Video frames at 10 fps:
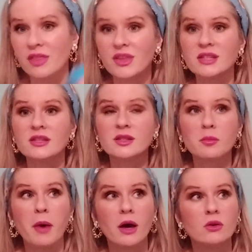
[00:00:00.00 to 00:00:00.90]
This is
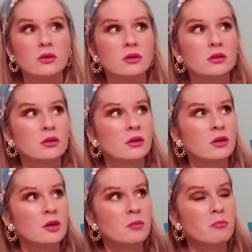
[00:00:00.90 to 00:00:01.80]
about
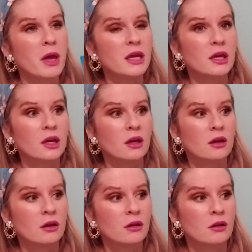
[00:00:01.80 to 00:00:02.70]
making